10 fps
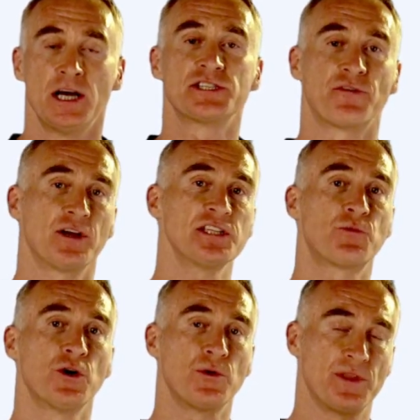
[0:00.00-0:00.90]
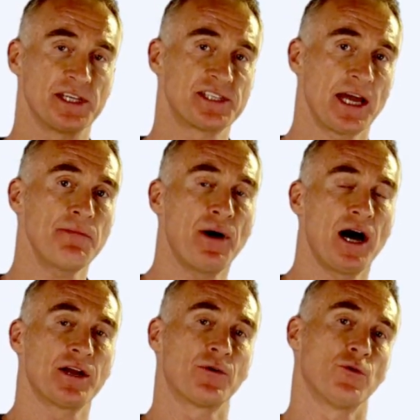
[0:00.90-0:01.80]
So friends work with their same
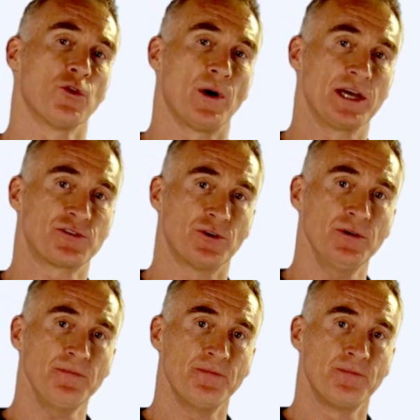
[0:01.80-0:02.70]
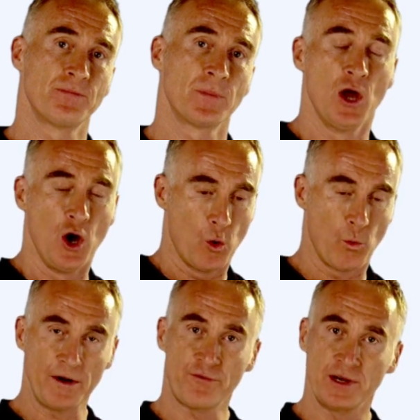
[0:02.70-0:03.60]
partner all the way through.
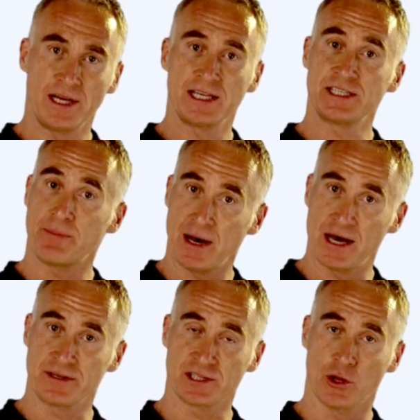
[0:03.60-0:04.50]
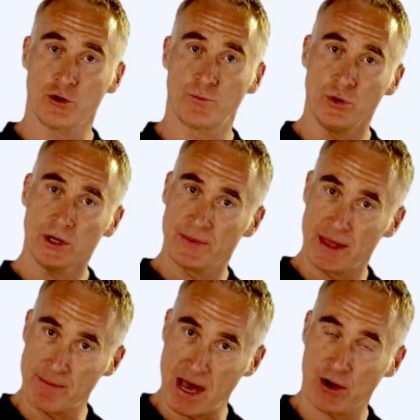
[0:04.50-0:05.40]
One friend has their partner's logbook and they
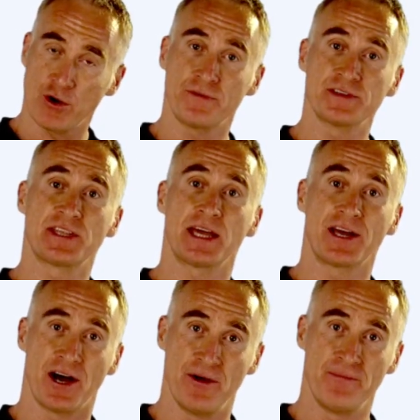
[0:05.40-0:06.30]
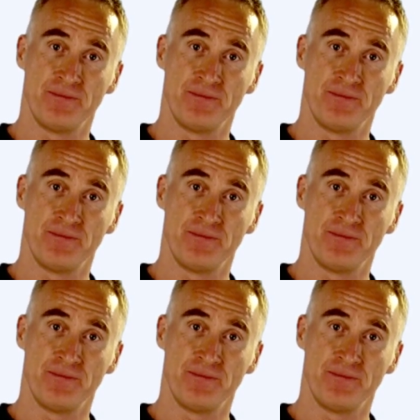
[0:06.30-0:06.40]
mark off as they go.